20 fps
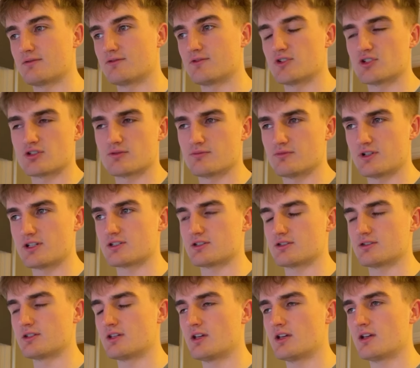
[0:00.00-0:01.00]
For some
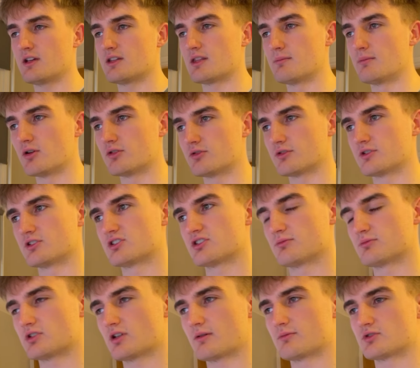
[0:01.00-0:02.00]
reason, the model can
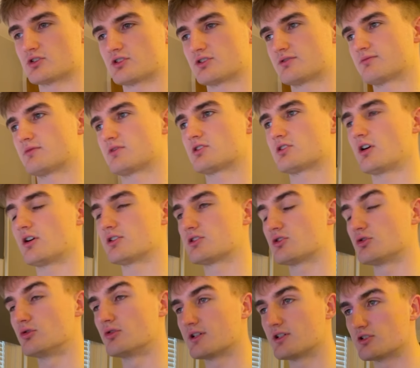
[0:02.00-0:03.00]
sometimes just start
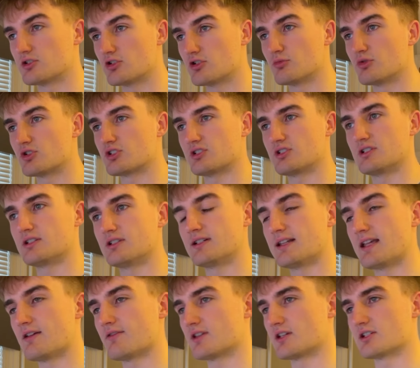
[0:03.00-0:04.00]
talking too much and
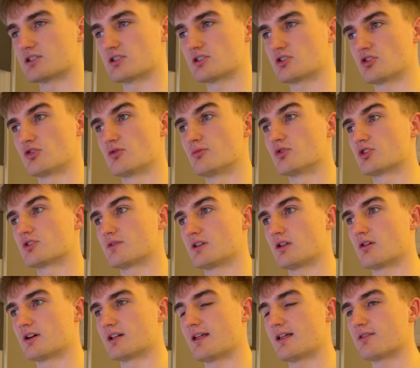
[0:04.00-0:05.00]
leave things as too much of a
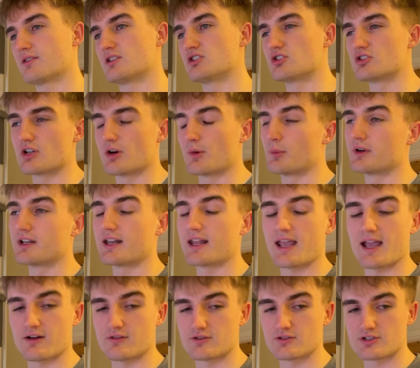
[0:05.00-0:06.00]
longer length. You just don't want
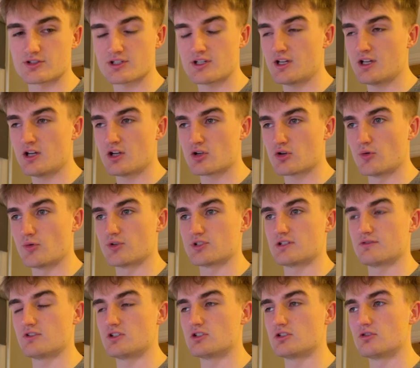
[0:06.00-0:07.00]
any errors caused
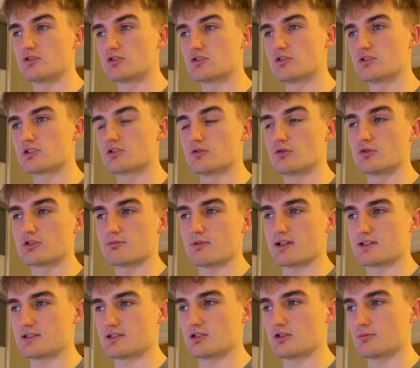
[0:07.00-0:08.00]
if you do choose to
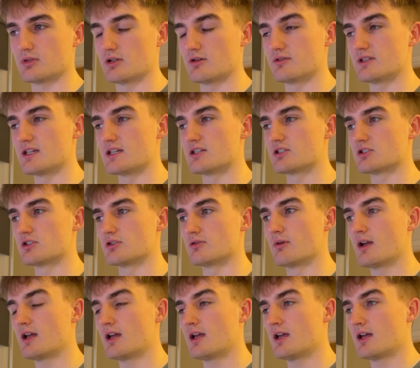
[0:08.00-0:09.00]
automatically upload these to
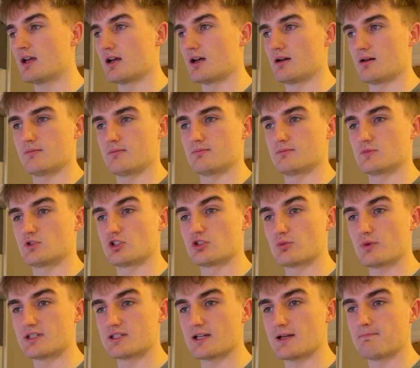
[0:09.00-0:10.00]

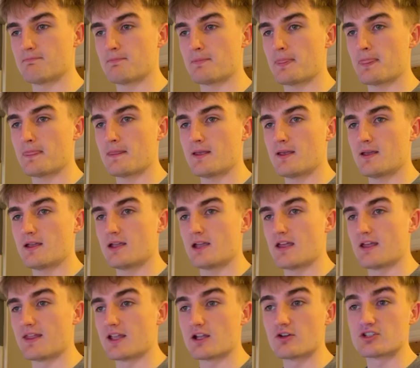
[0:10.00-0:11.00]
Twitter.
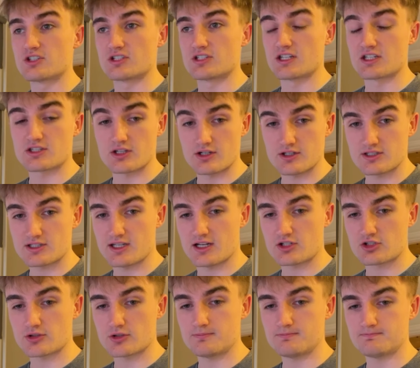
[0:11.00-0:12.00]
It then goes into this third
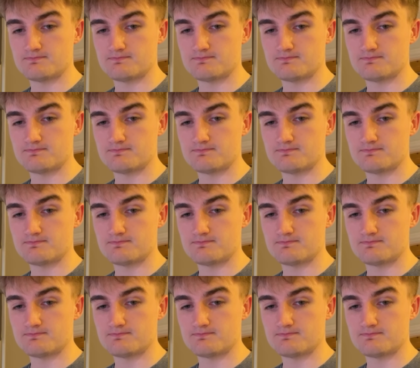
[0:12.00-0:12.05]
section.